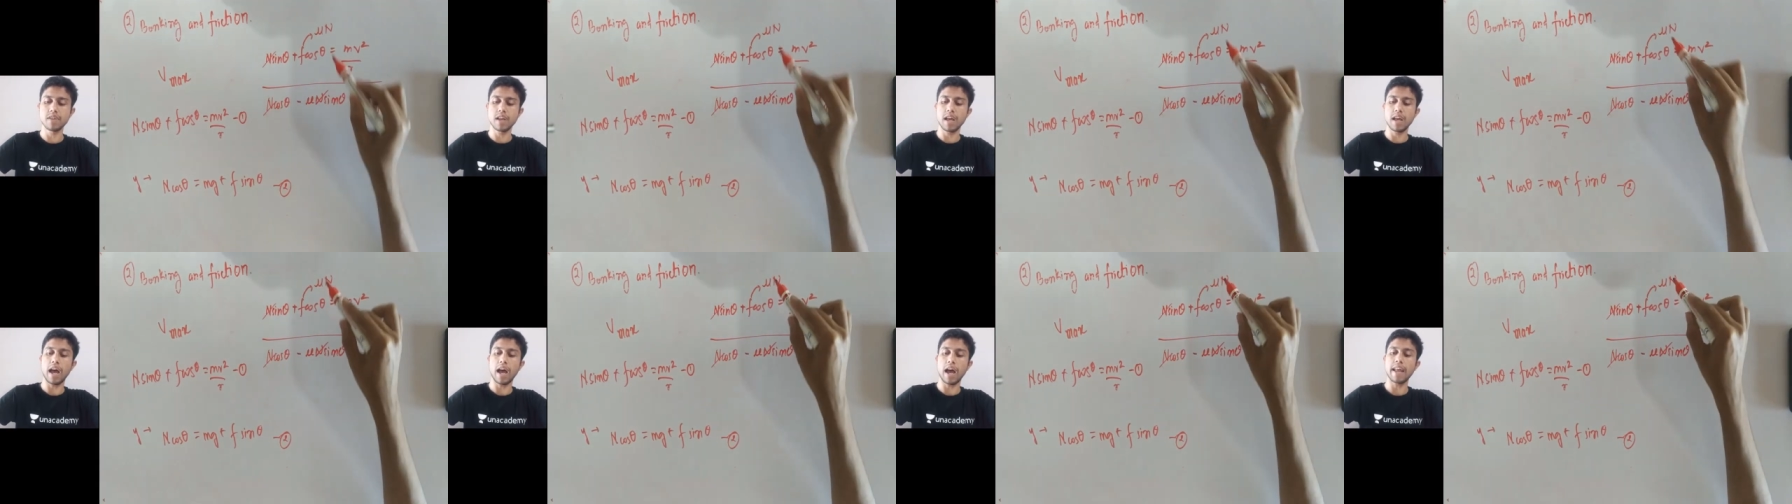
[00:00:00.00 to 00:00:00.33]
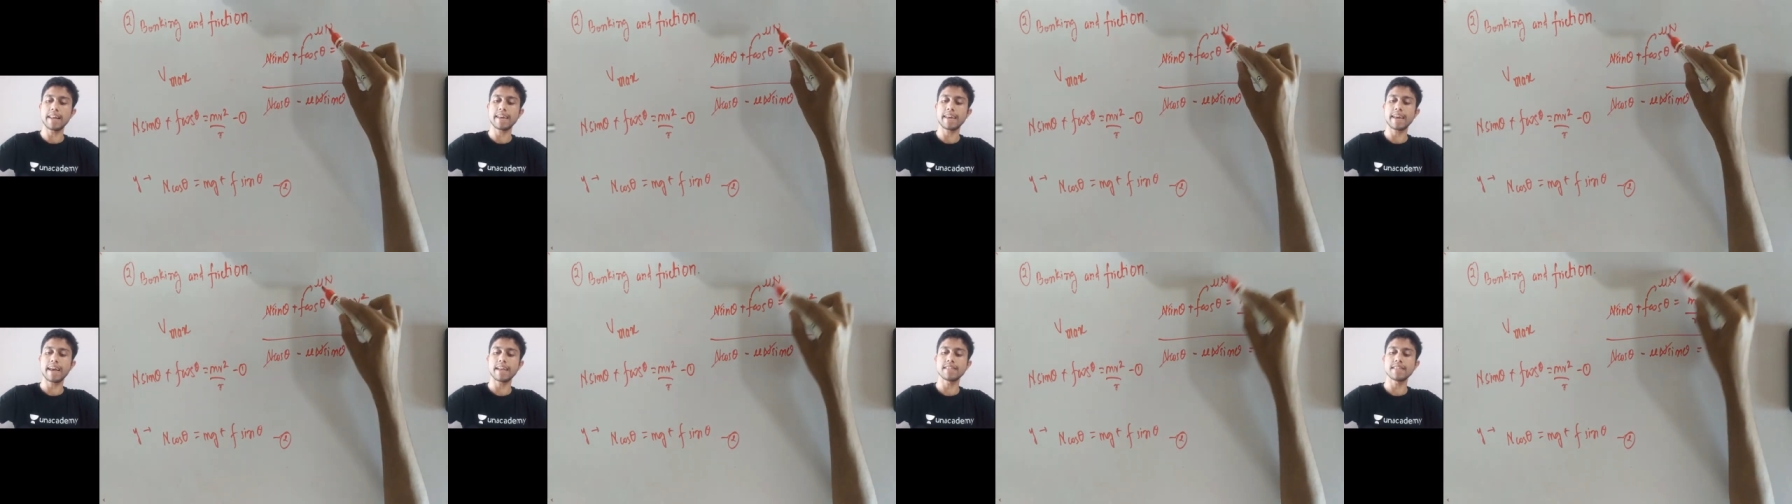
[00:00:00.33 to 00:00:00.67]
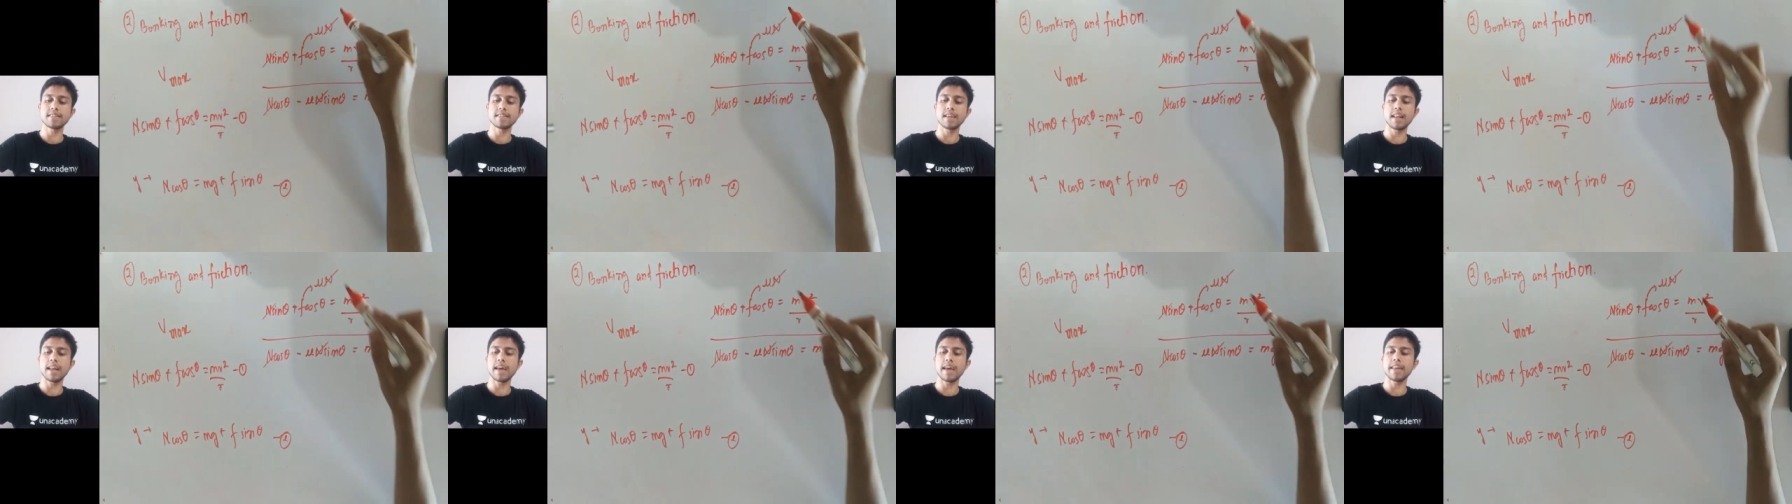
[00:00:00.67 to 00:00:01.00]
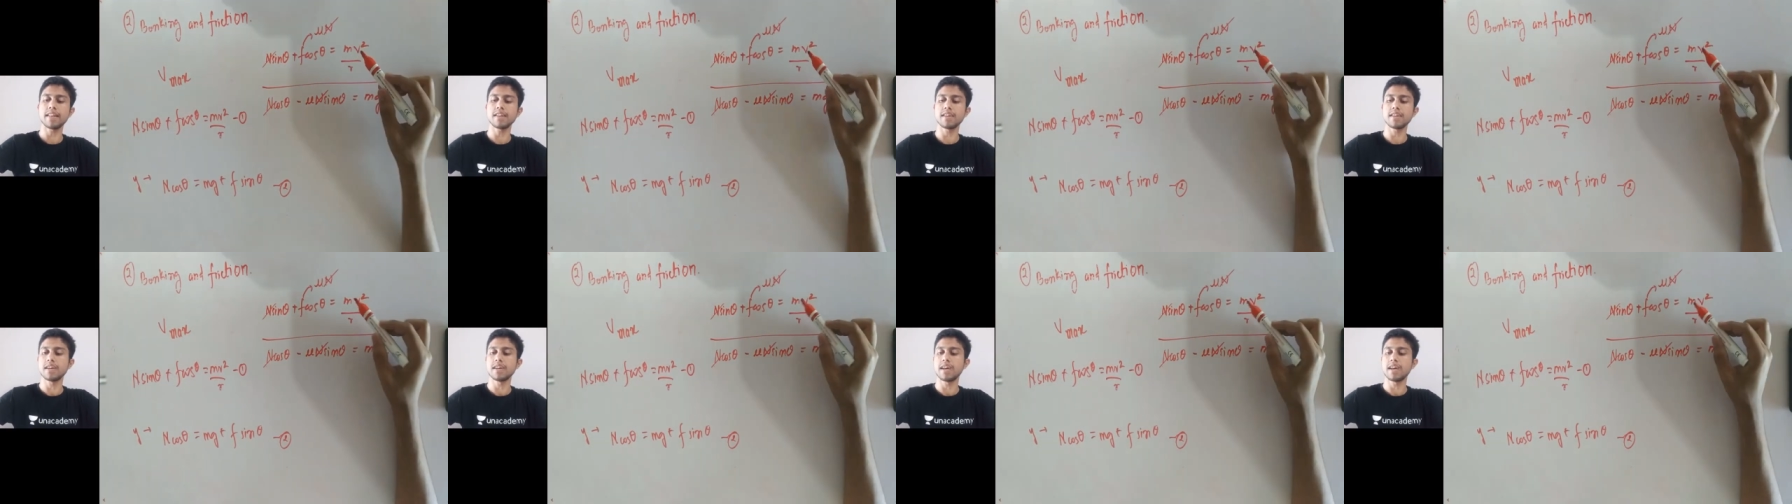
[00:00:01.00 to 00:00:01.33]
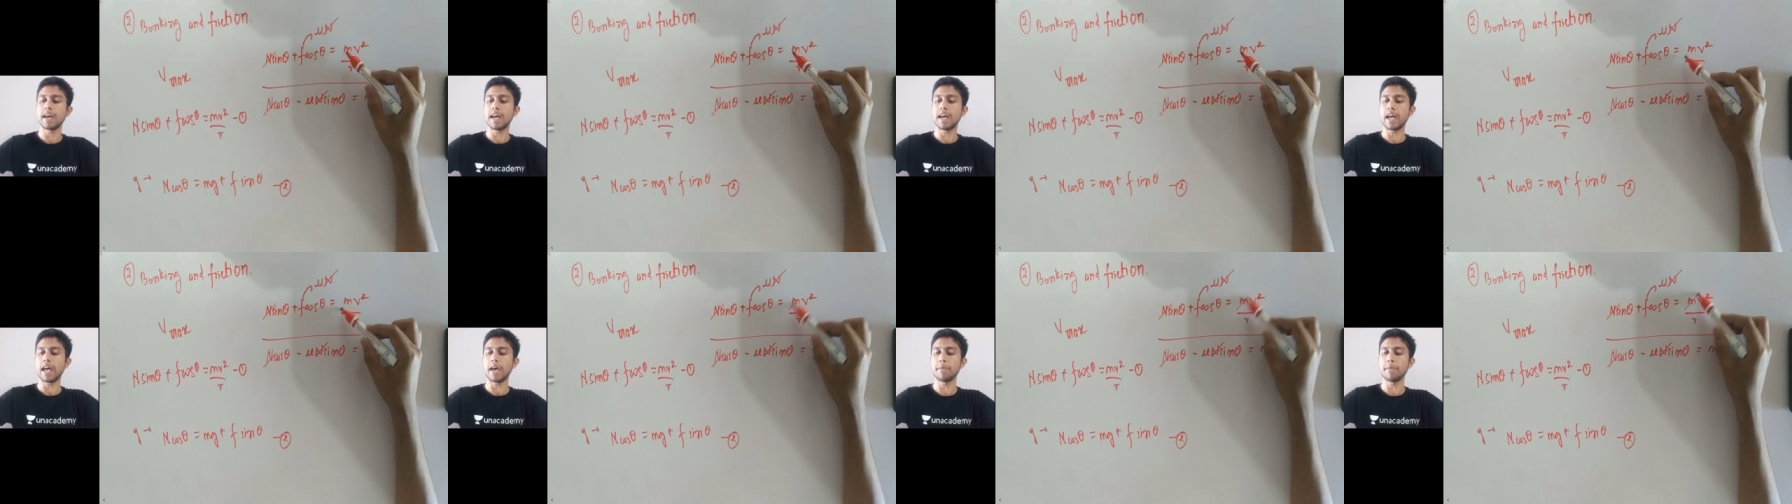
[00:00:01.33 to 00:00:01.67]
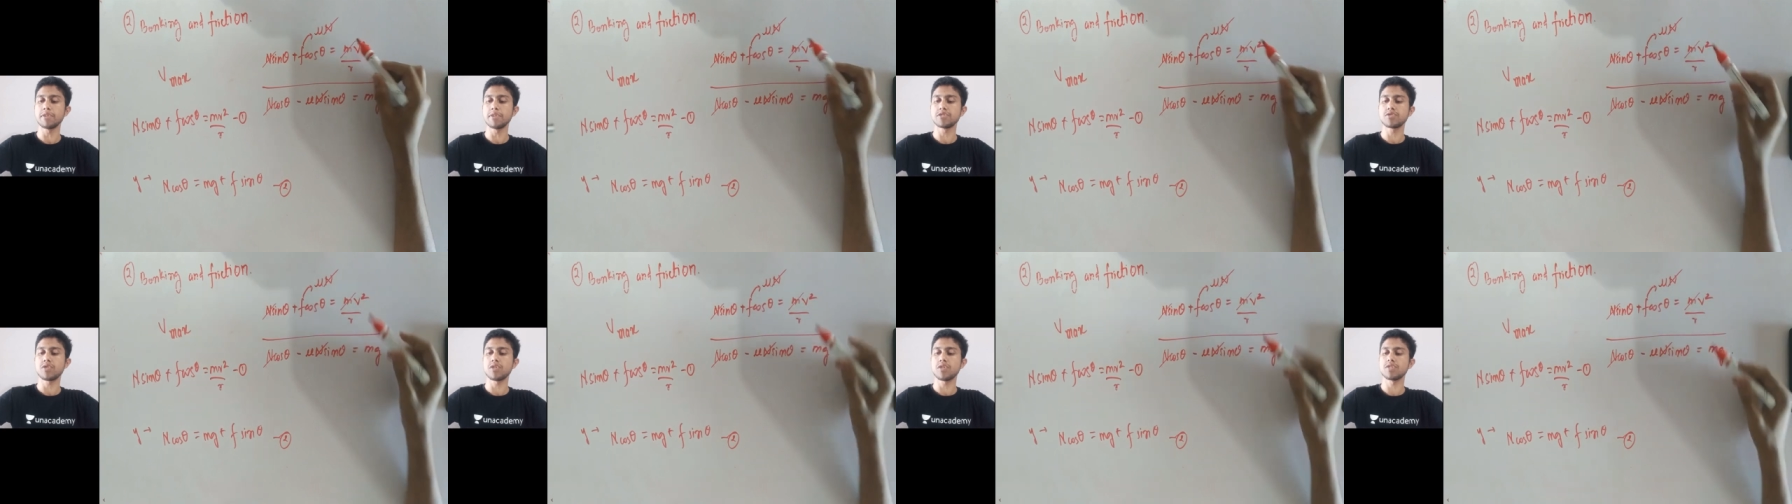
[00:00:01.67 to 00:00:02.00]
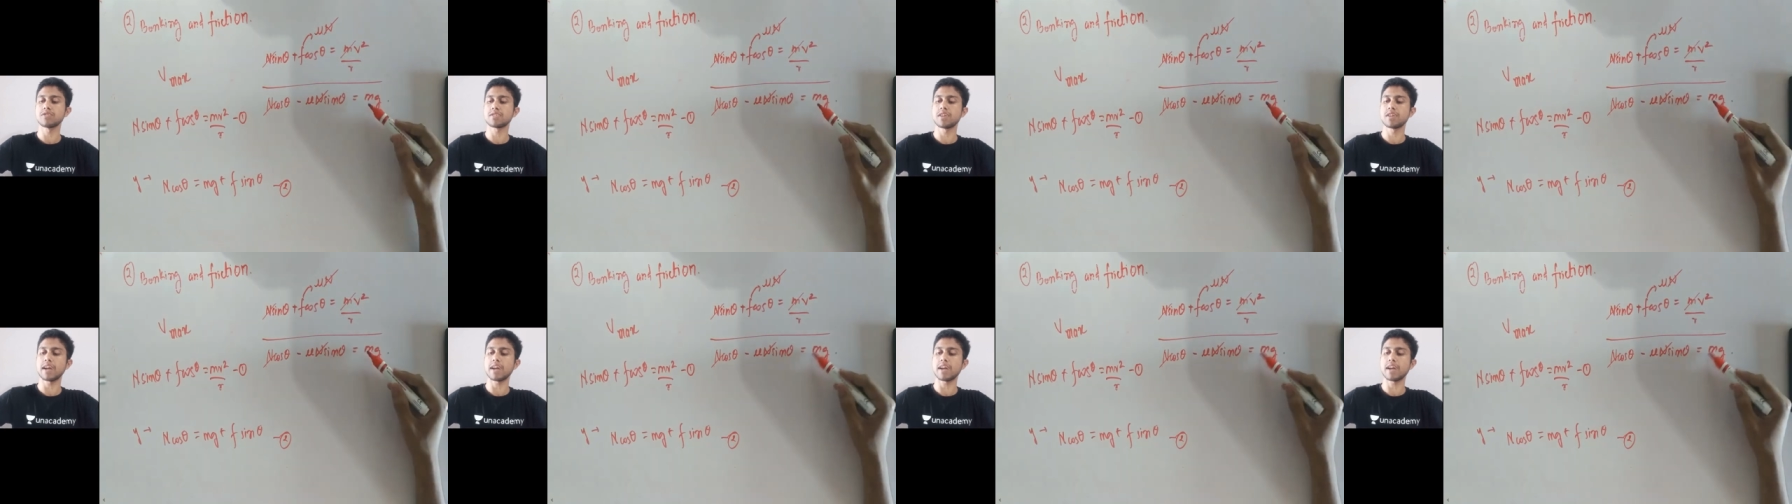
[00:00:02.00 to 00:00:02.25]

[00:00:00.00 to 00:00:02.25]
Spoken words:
I'll cancel n. M is constant.